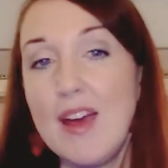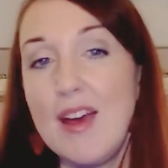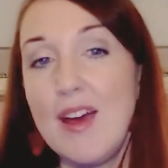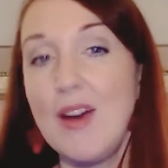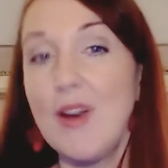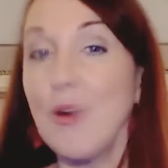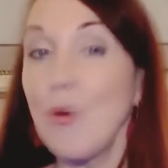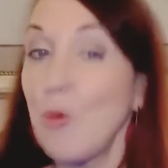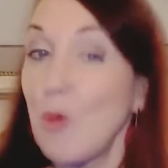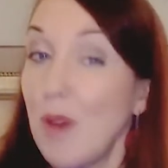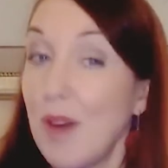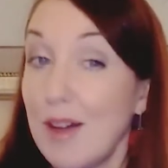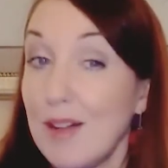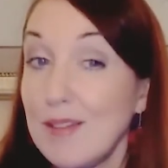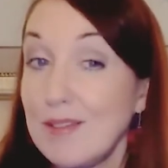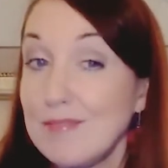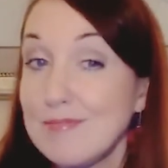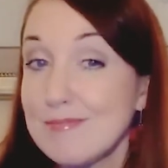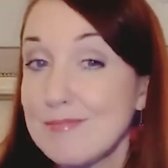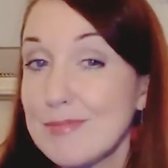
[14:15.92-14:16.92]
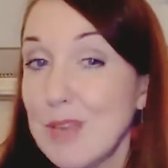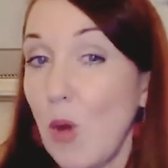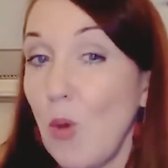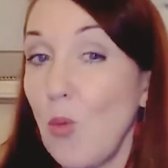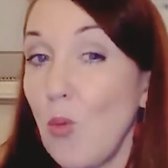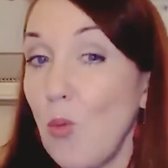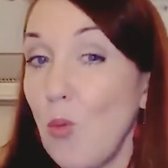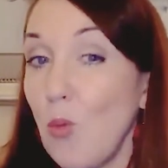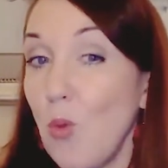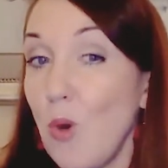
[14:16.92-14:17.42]
well,
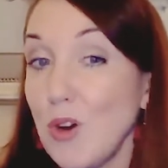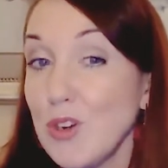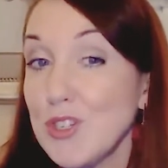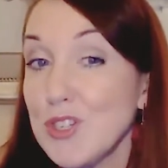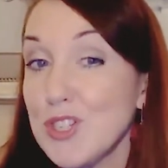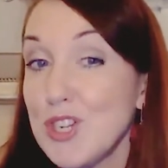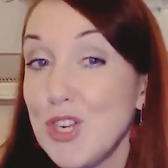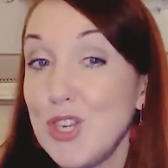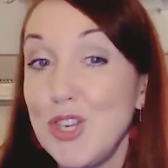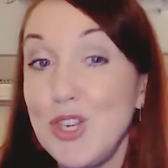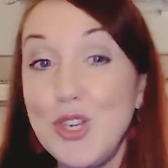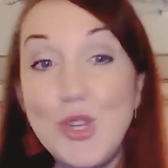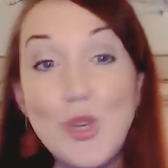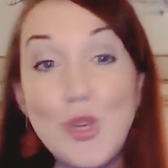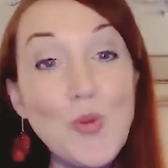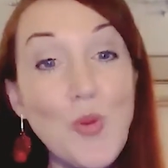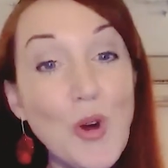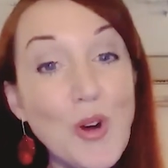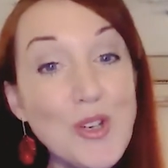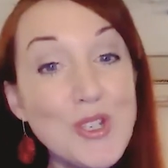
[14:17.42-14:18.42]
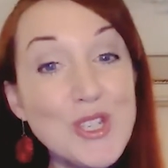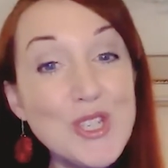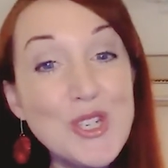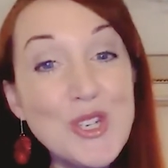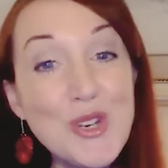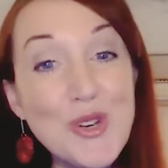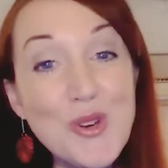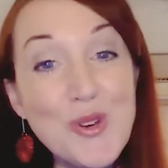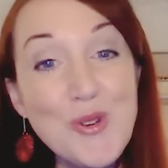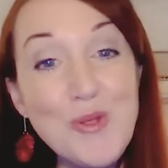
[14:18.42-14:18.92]
what you want to
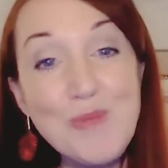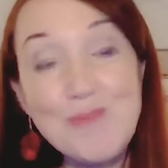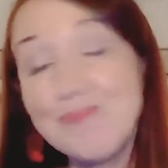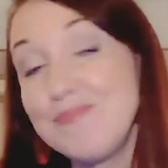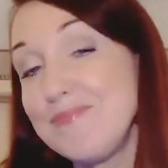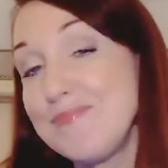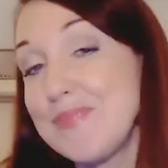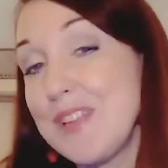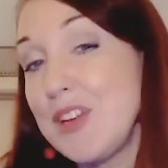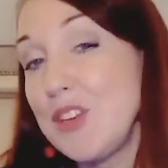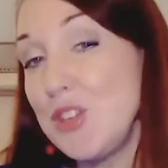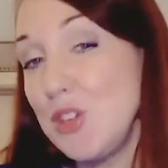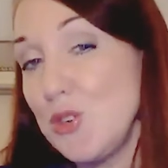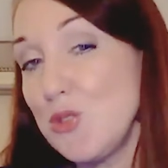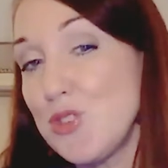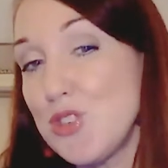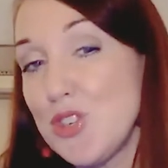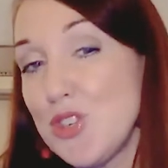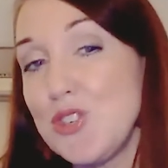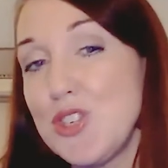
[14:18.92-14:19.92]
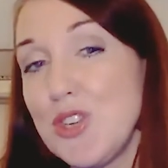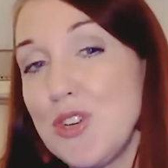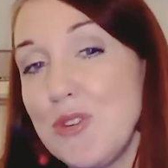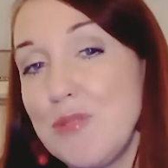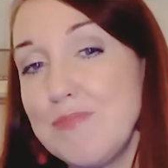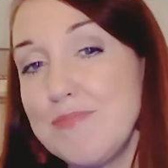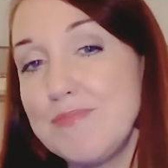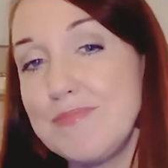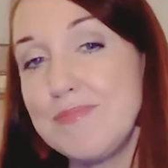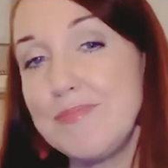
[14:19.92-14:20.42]
do, you should do.
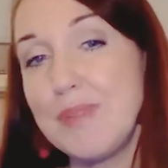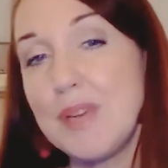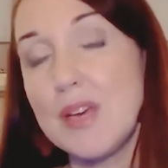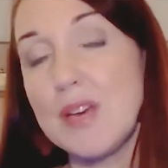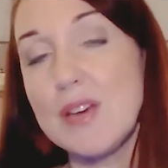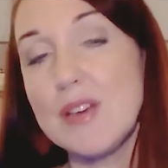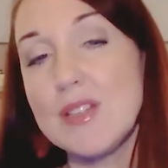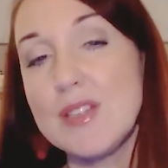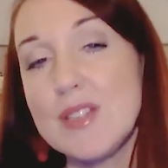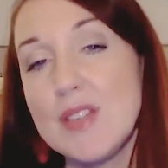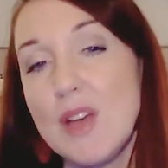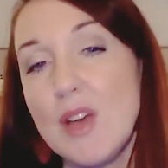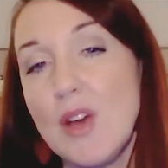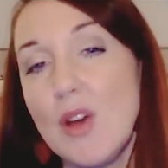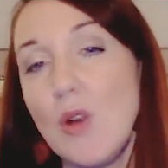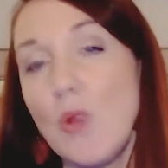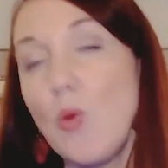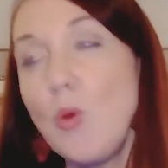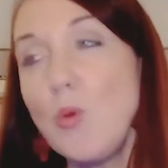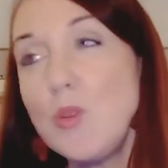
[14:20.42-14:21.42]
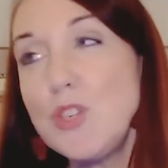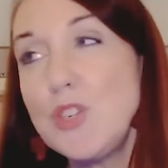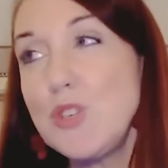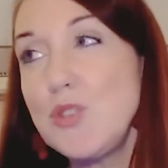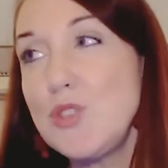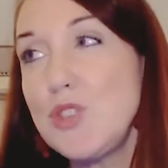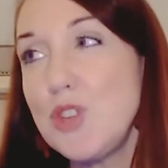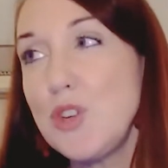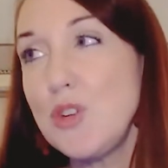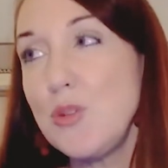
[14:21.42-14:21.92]
Because what would you
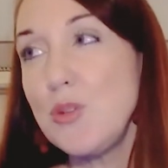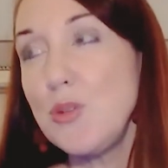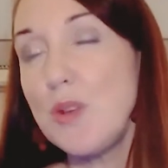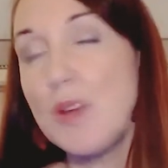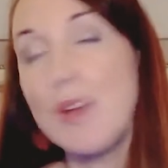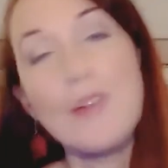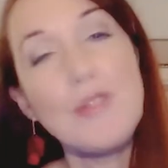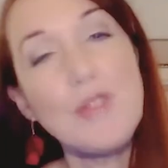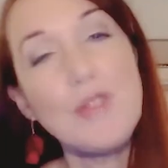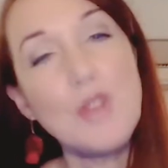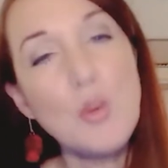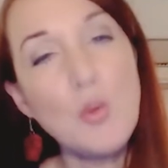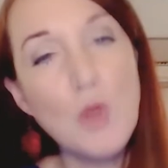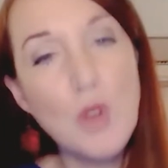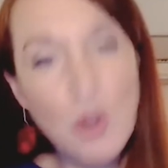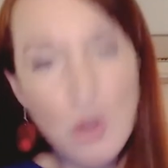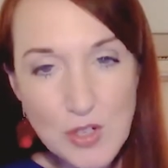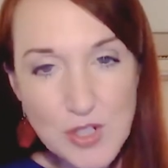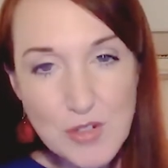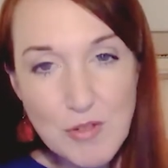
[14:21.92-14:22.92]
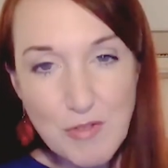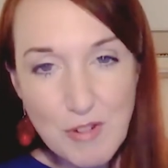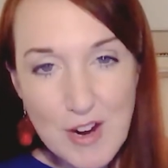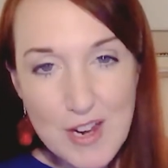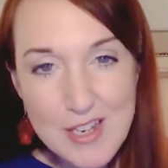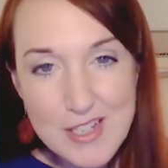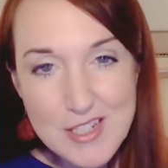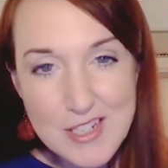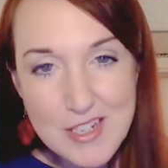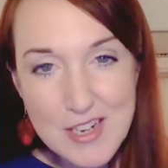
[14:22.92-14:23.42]
do if you were not
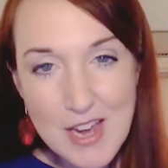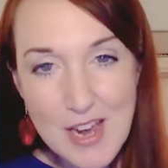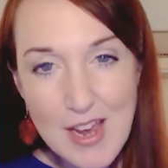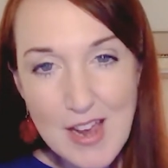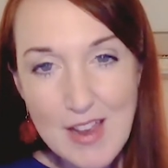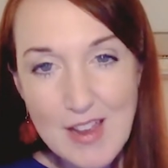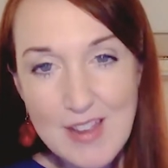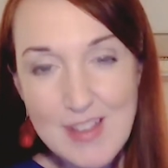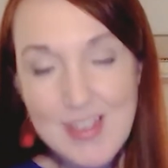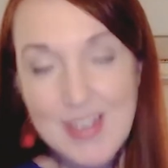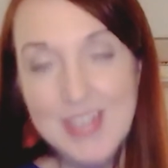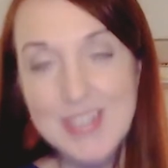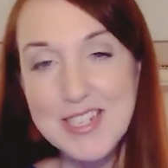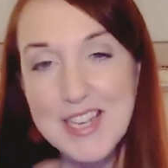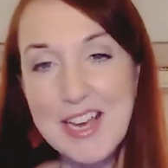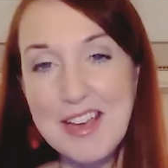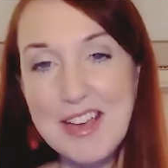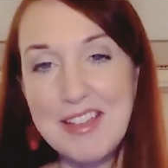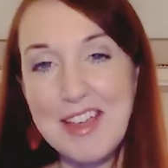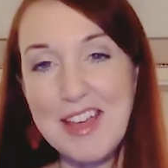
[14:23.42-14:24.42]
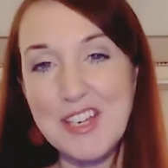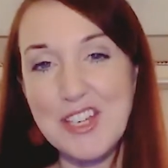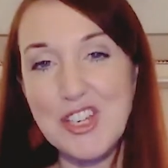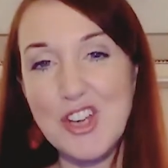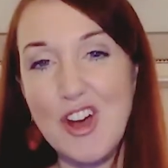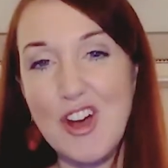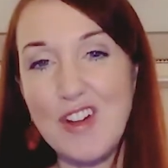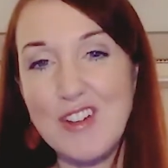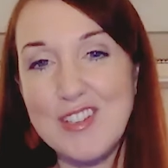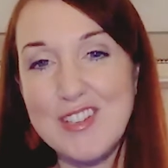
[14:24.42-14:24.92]
afraid today? Take that
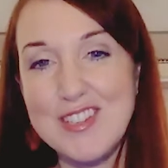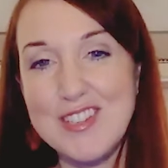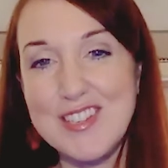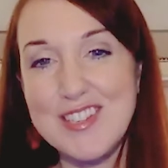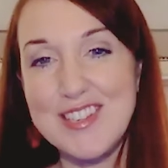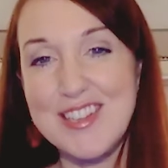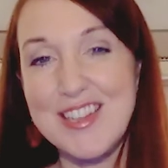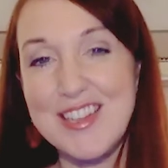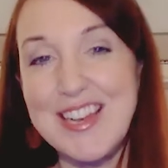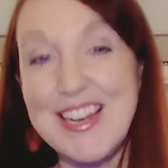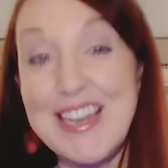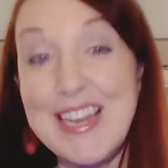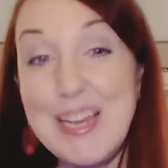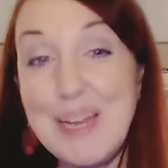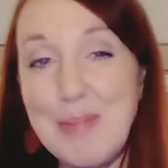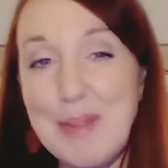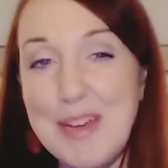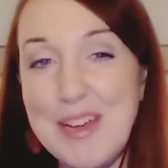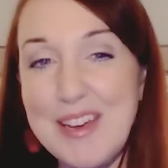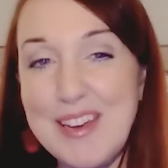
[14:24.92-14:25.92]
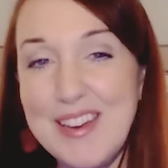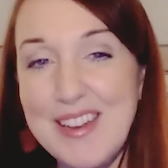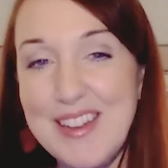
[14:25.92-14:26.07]
chance, leap in.